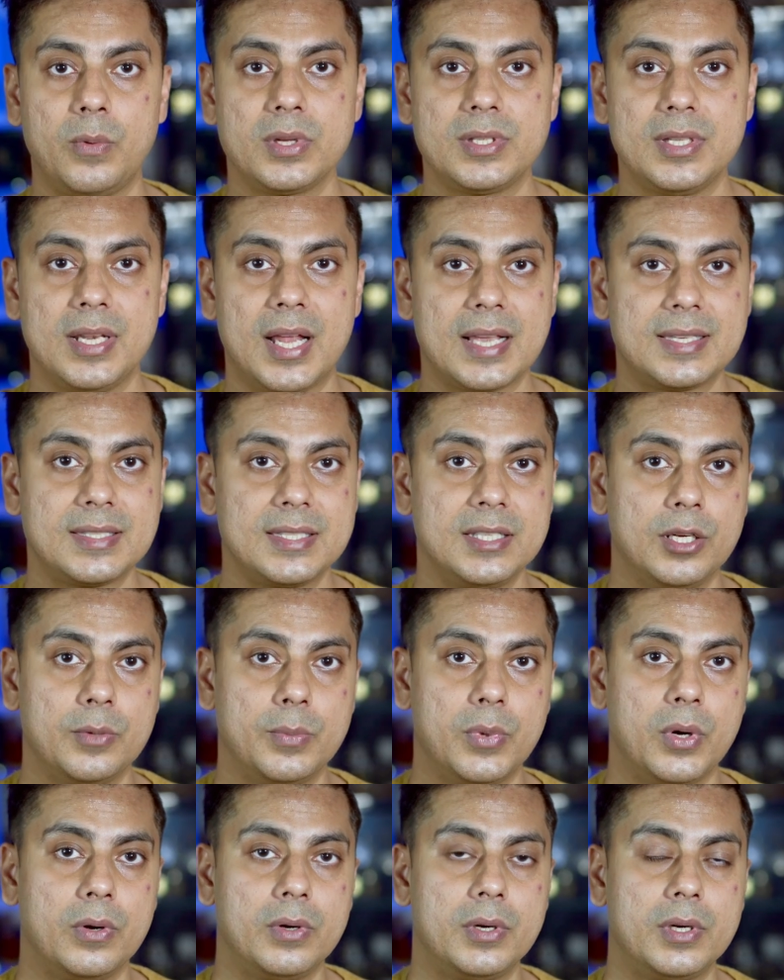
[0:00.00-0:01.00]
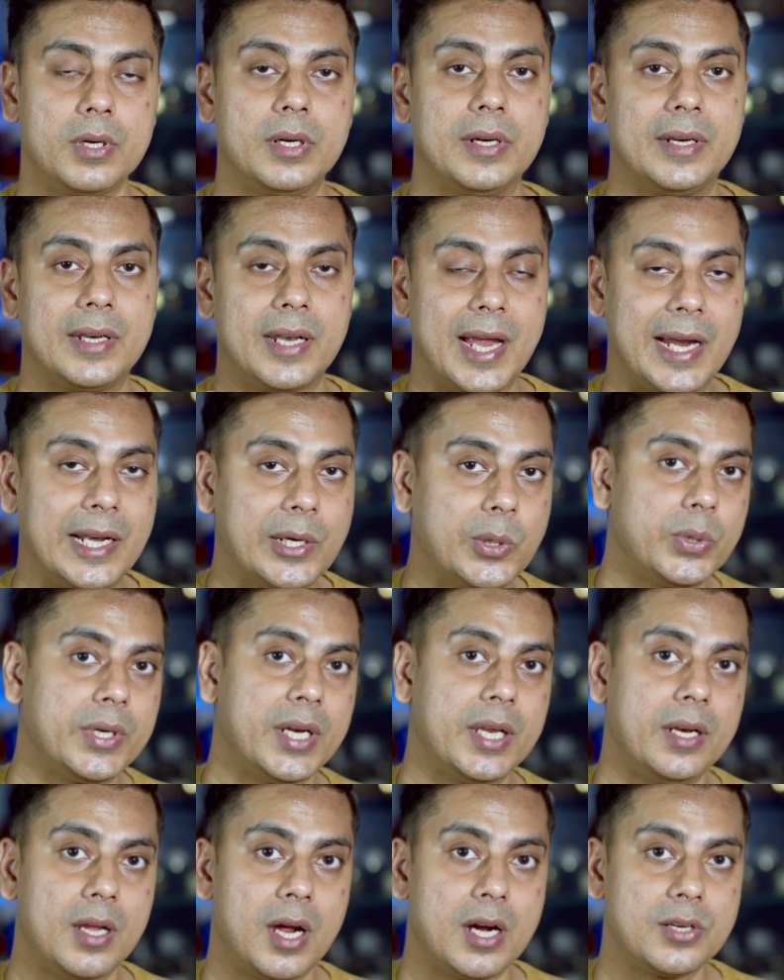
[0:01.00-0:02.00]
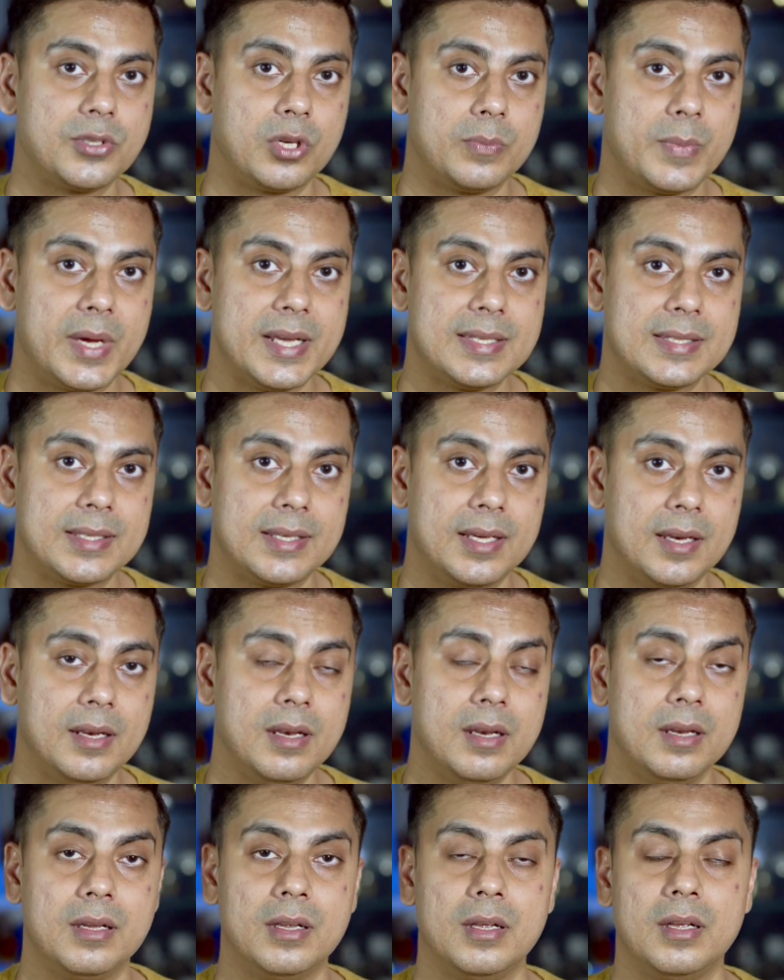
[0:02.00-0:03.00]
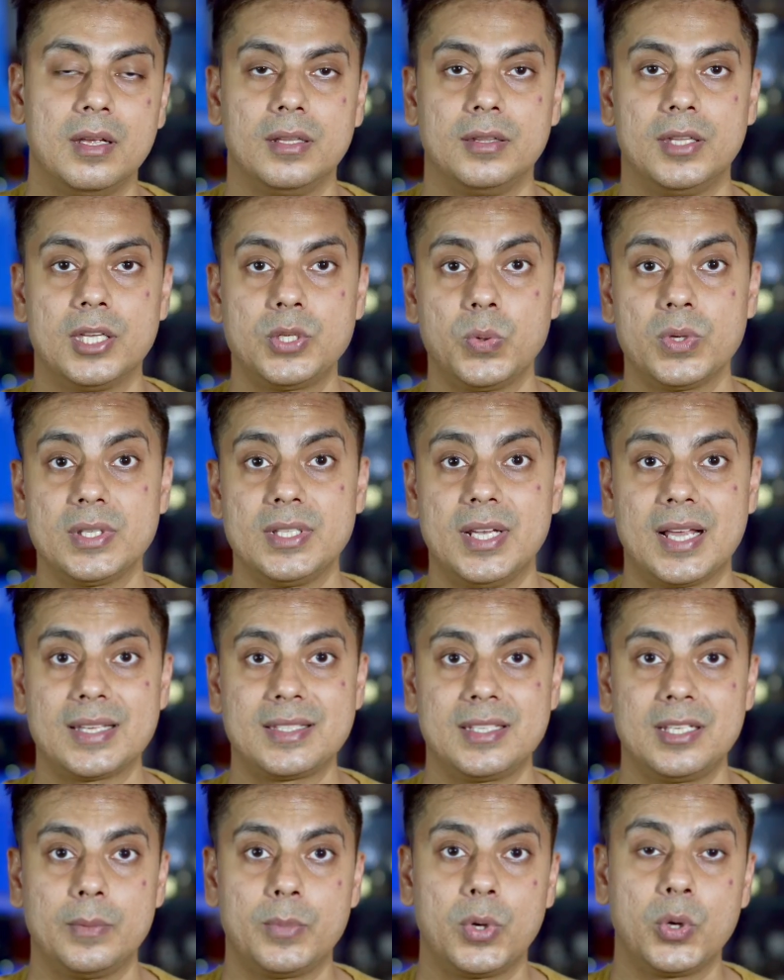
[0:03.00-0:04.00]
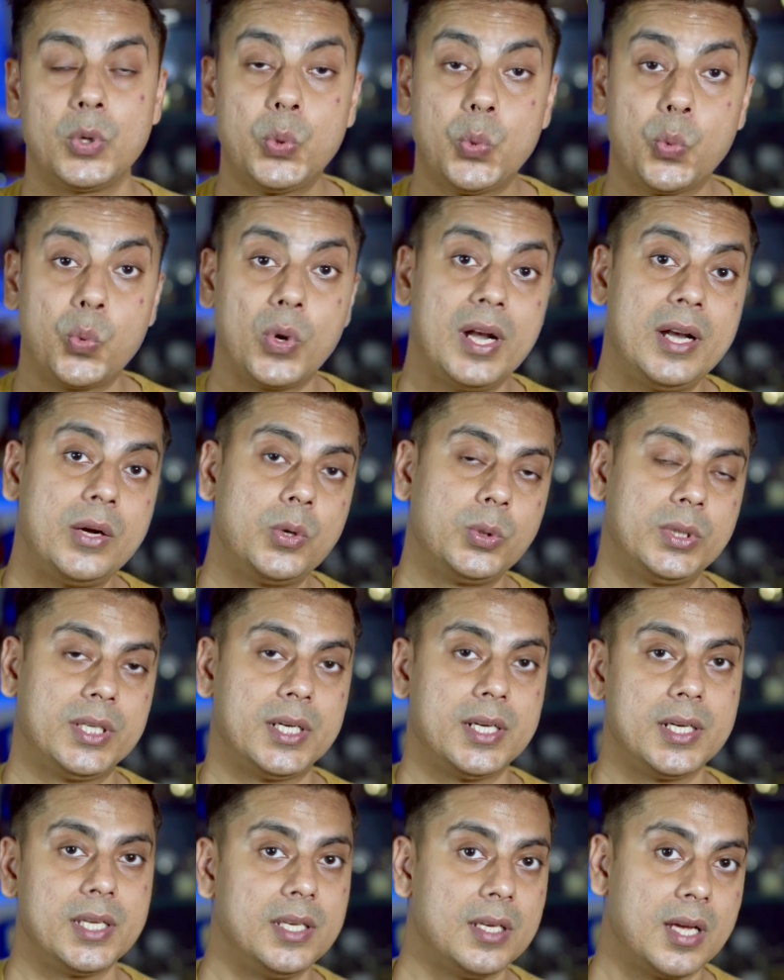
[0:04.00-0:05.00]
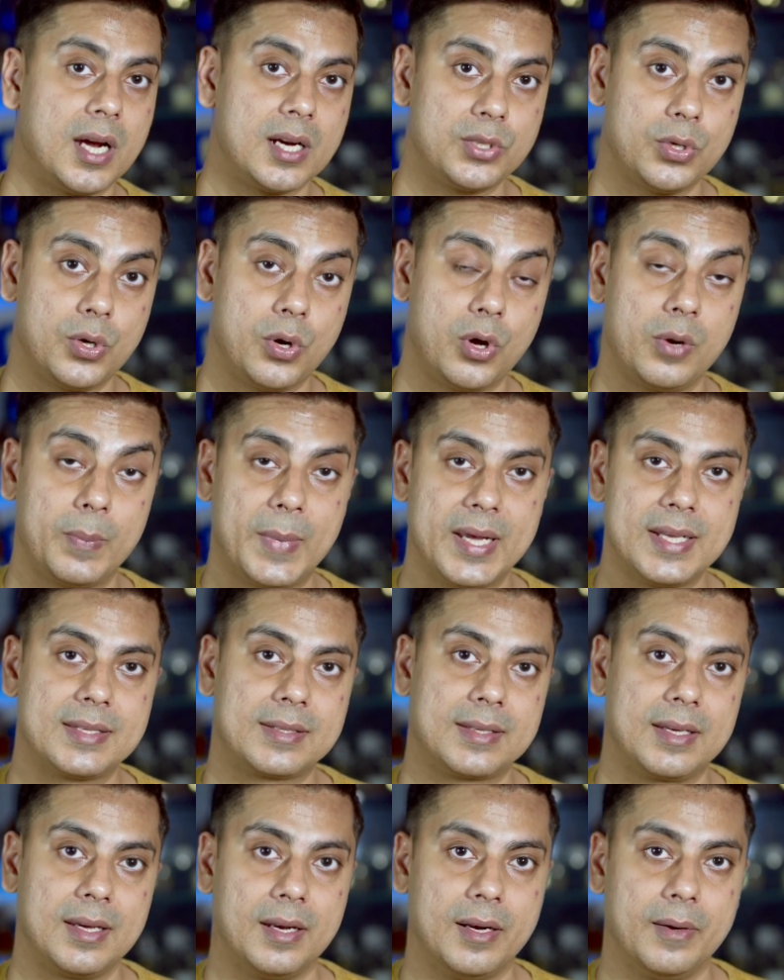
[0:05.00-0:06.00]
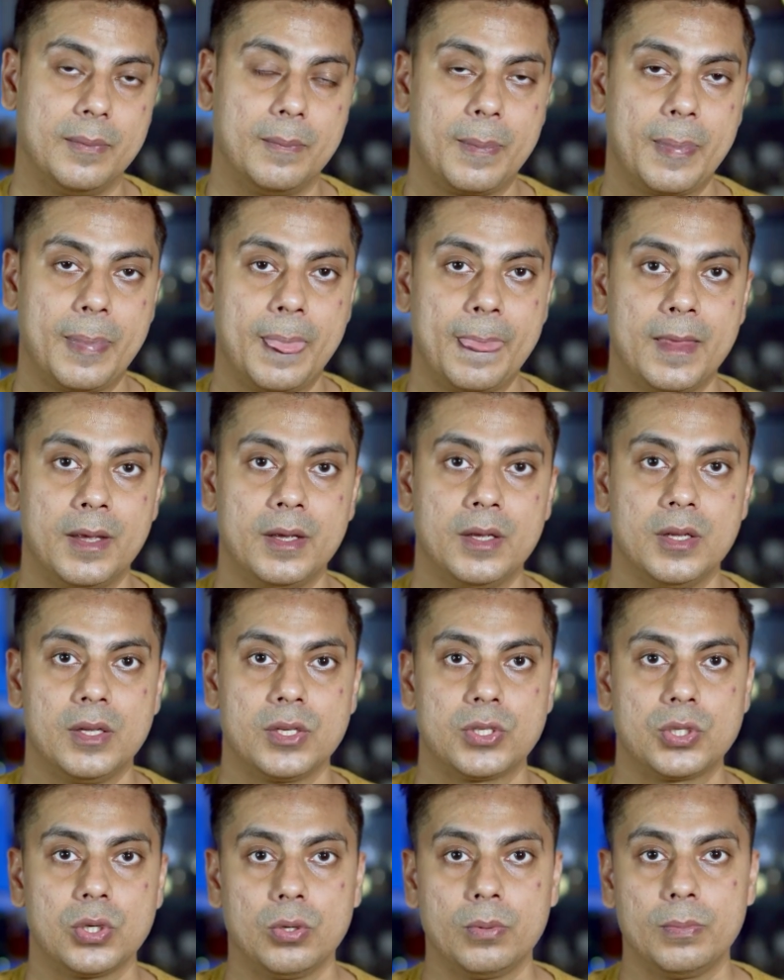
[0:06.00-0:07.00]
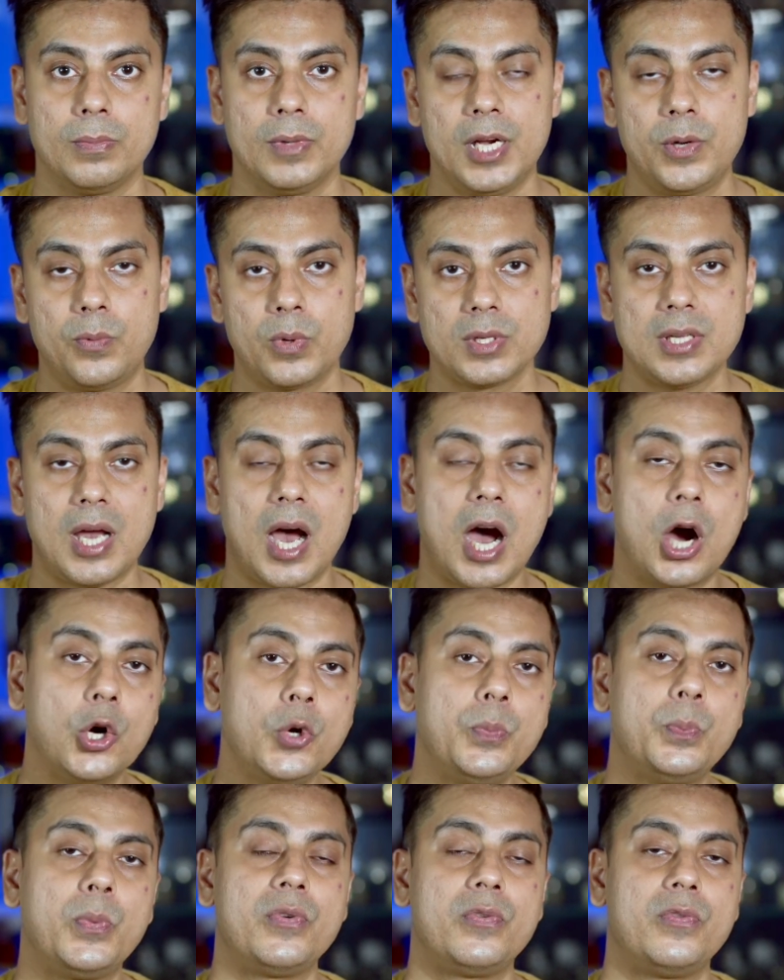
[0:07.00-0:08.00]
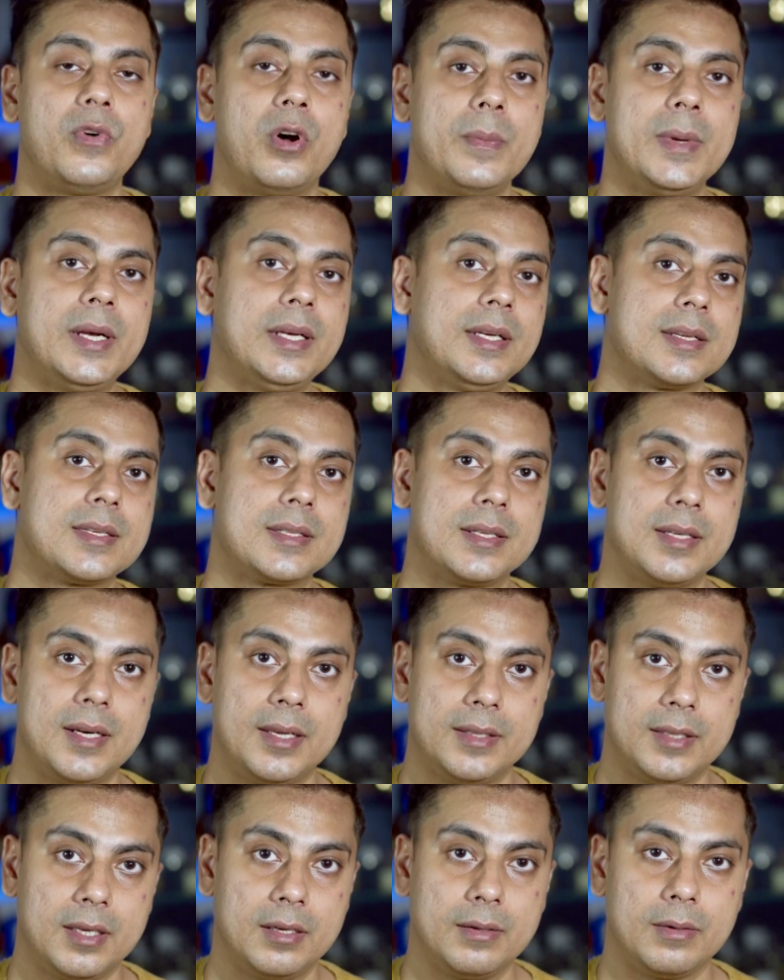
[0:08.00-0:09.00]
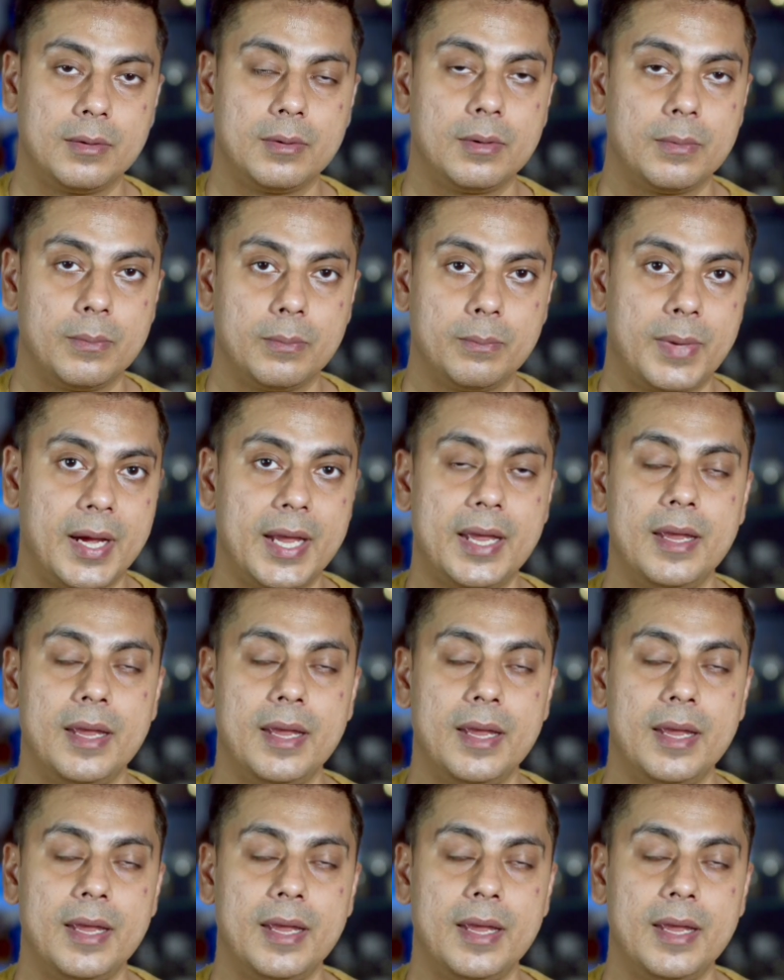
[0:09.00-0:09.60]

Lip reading: was lasting about 9 to 10 hours on my skin, this was lasting about 12 to 13 hours on my skin. So it was outperforming Tuscan leather by